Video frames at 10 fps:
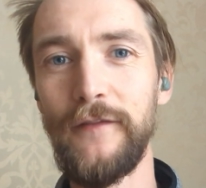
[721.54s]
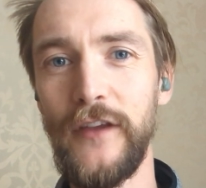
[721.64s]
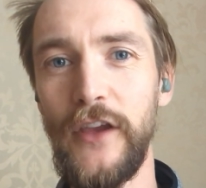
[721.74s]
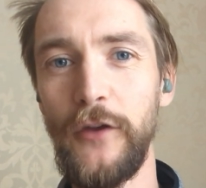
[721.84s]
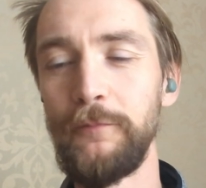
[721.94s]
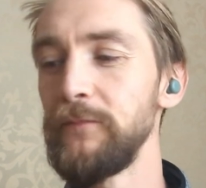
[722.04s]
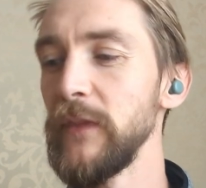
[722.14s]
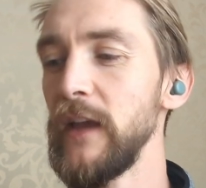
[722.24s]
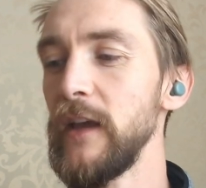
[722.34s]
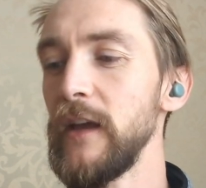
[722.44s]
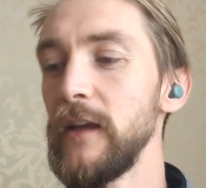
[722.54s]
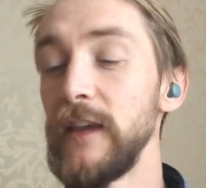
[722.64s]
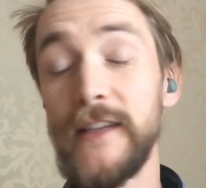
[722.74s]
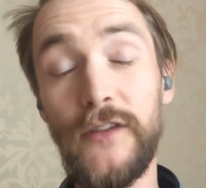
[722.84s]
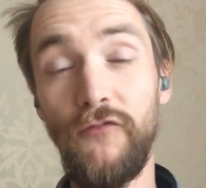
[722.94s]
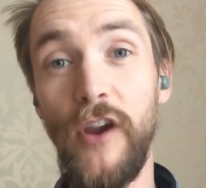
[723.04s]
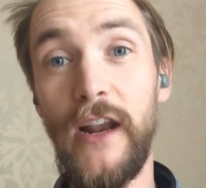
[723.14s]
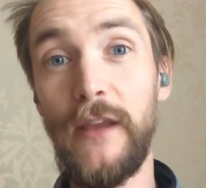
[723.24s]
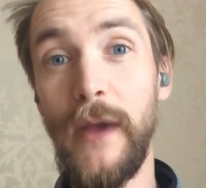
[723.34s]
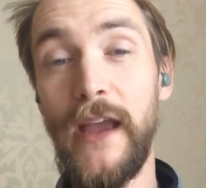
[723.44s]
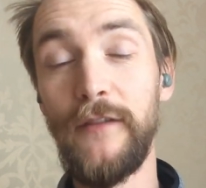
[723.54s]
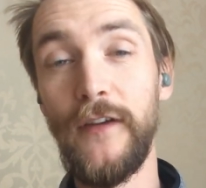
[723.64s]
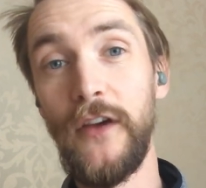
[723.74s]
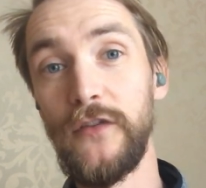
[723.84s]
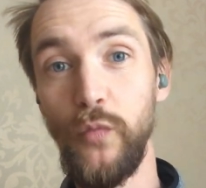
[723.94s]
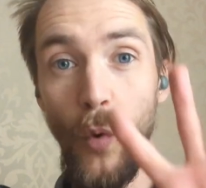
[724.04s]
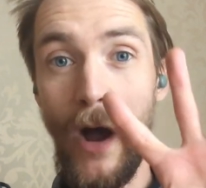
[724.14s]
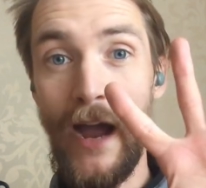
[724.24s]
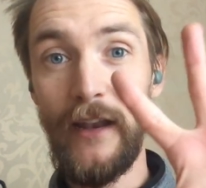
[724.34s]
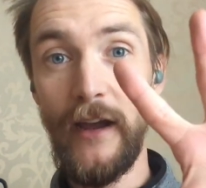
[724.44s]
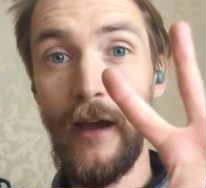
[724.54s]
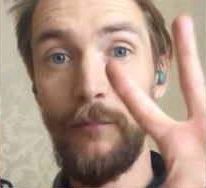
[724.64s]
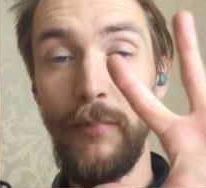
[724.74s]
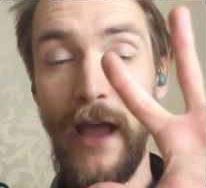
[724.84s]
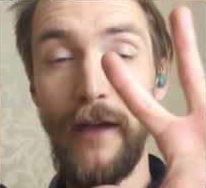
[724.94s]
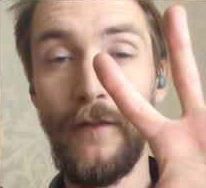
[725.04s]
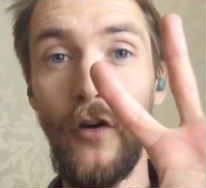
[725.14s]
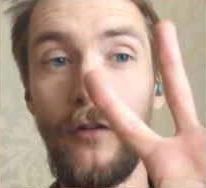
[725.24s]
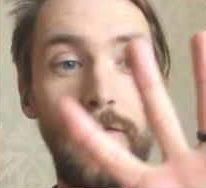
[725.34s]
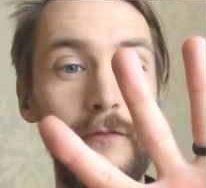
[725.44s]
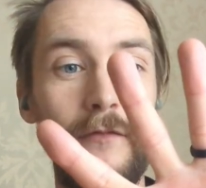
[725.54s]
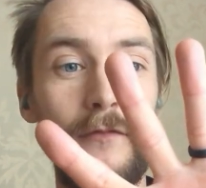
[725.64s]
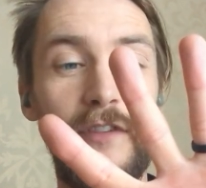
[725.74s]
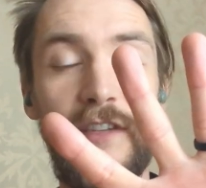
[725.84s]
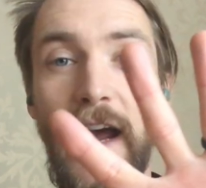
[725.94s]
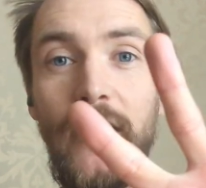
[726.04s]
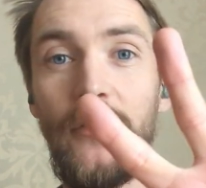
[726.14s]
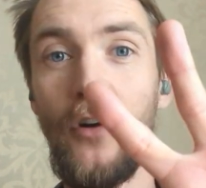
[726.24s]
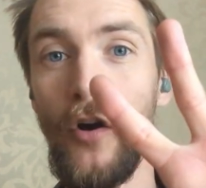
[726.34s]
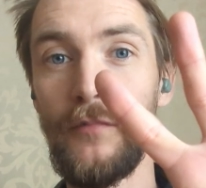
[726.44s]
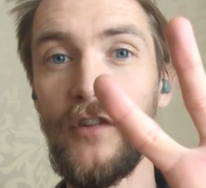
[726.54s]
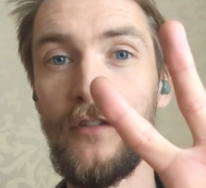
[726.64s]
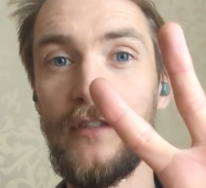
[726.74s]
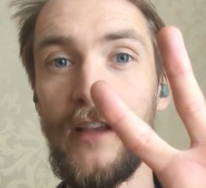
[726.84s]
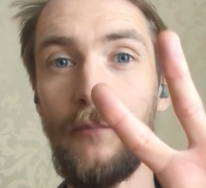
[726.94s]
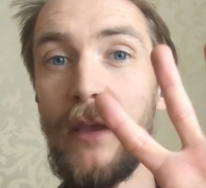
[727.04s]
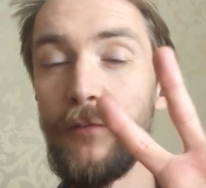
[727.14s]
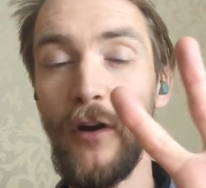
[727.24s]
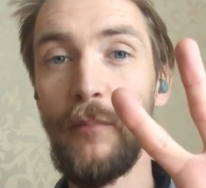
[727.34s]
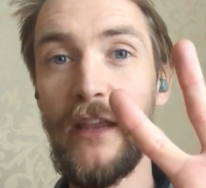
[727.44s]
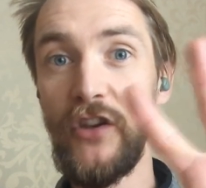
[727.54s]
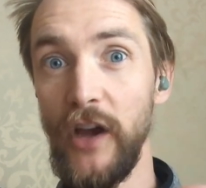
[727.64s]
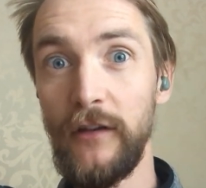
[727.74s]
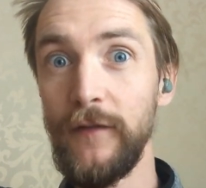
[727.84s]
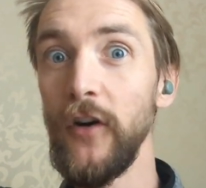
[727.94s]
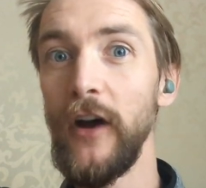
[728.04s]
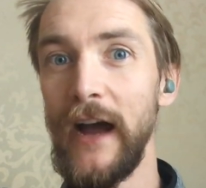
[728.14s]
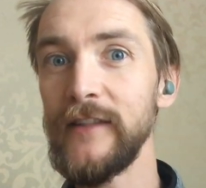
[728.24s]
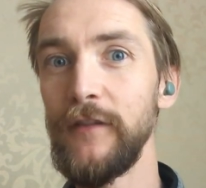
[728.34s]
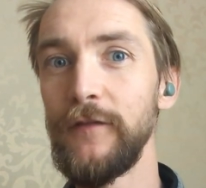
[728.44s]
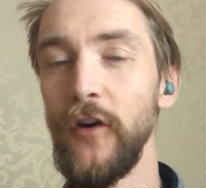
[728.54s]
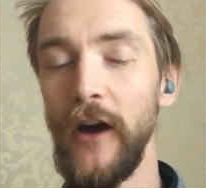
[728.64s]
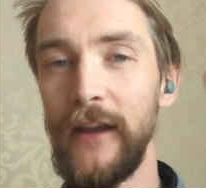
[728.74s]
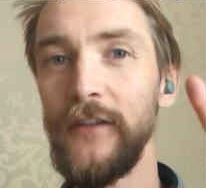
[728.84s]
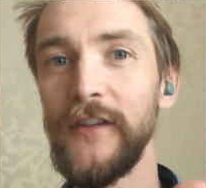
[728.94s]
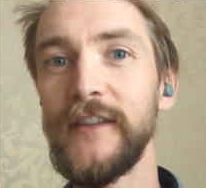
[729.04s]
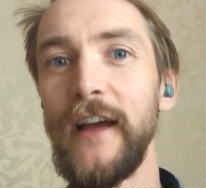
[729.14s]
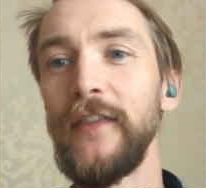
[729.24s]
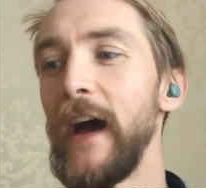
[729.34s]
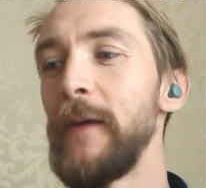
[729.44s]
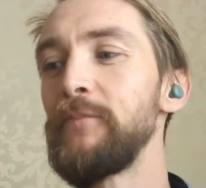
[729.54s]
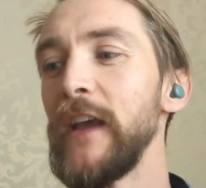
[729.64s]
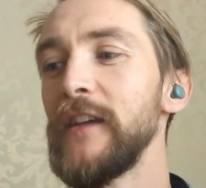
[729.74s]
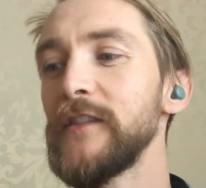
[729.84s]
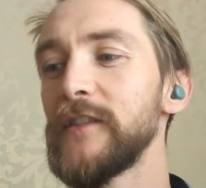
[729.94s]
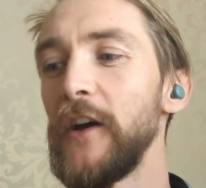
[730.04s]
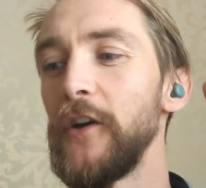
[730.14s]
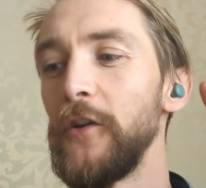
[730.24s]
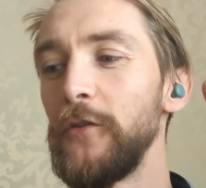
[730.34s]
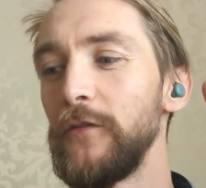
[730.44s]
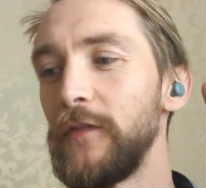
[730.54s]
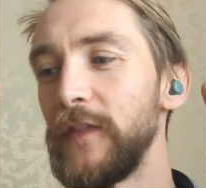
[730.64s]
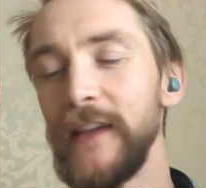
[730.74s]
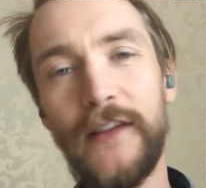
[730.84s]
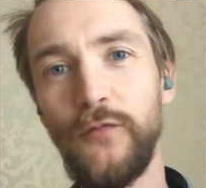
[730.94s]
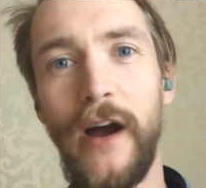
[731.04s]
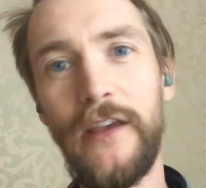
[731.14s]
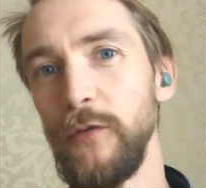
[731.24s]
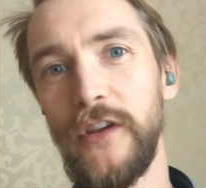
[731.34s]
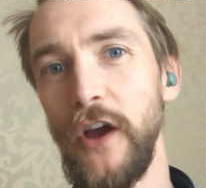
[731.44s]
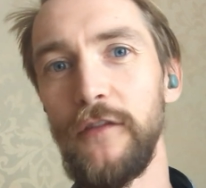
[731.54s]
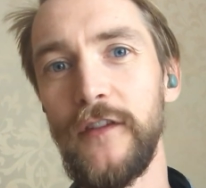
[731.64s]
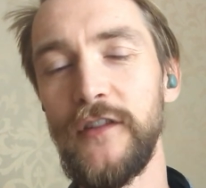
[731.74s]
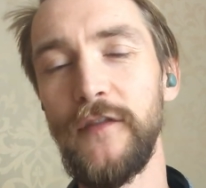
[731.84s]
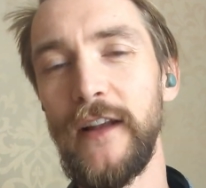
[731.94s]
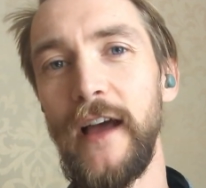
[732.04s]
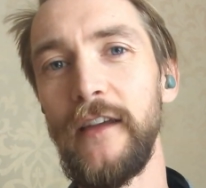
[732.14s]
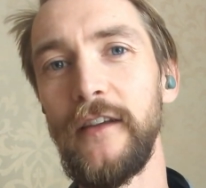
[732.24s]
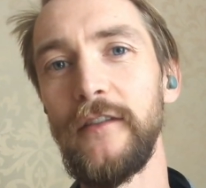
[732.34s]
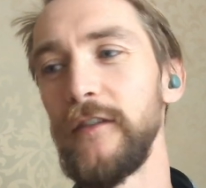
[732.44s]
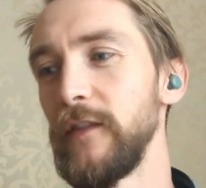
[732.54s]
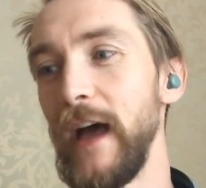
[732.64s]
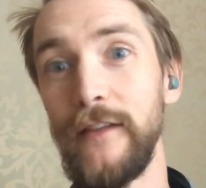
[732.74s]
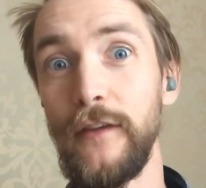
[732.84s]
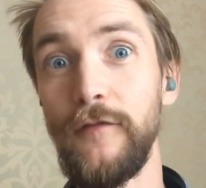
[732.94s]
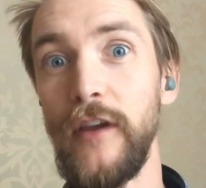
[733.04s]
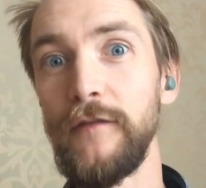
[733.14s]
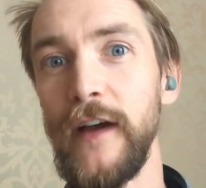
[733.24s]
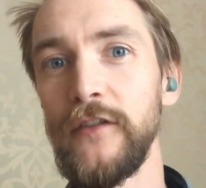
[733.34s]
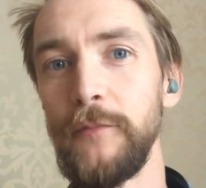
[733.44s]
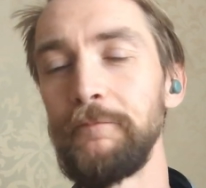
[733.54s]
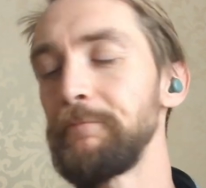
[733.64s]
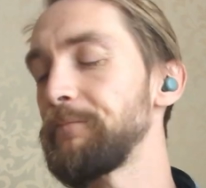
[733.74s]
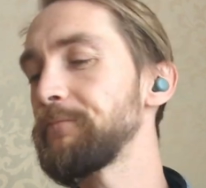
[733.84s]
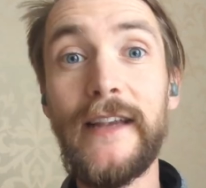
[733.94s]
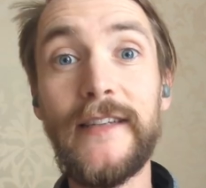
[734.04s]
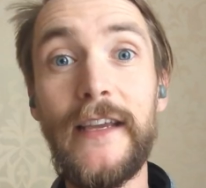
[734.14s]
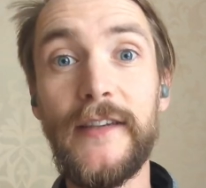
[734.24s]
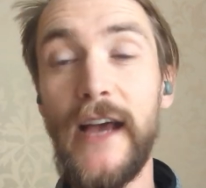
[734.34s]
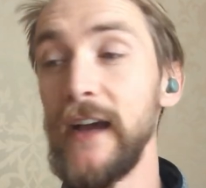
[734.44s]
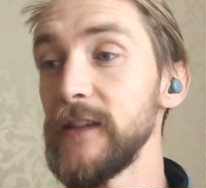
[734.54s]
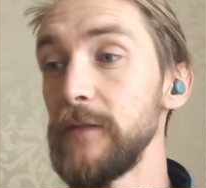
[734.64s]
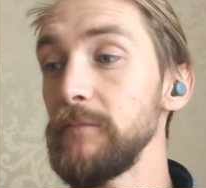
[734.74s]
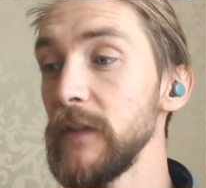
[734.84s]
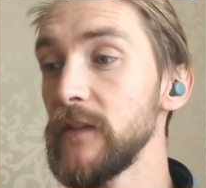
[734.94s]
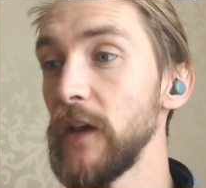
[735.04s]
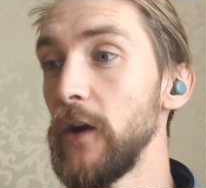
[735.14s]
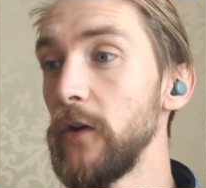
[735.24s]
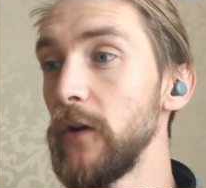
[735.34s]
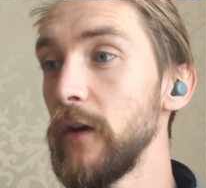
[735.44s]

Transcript: for you. This is really made for those wider barefoot style options that people have been yearning for, asking for. I understand that. So this is why you would go for something like the Freet Feldom. Lastly, sizing. So